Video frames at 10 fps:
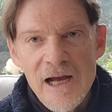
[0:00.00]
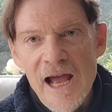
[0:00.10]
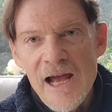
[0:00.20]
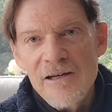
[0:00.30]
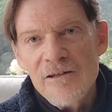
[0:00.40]

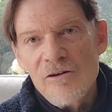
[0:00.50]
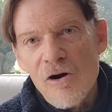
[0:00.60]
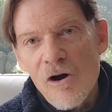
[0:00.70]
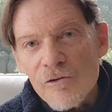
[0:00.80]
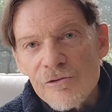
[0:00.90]
and
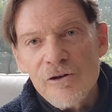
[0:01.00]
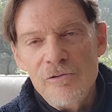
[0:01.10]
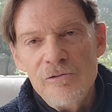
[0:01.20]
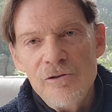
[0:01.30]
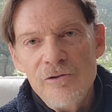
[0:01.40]

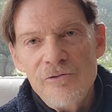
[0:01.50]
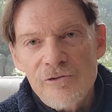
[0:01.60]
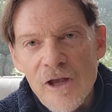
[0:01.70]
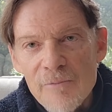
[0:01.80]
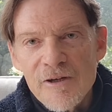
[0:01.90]
also
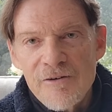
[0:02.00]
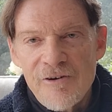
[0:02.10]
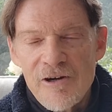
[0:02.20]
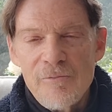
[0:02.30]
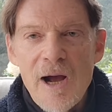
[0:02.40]

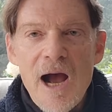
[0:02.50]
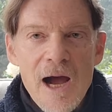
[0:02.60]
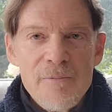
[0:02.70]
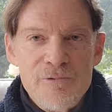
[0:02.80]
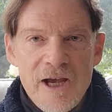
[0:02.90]

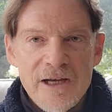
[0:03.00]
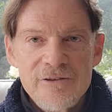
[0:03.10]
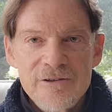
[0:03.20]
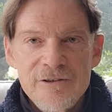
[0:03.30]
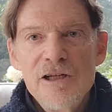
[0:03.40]
subject-verb-object,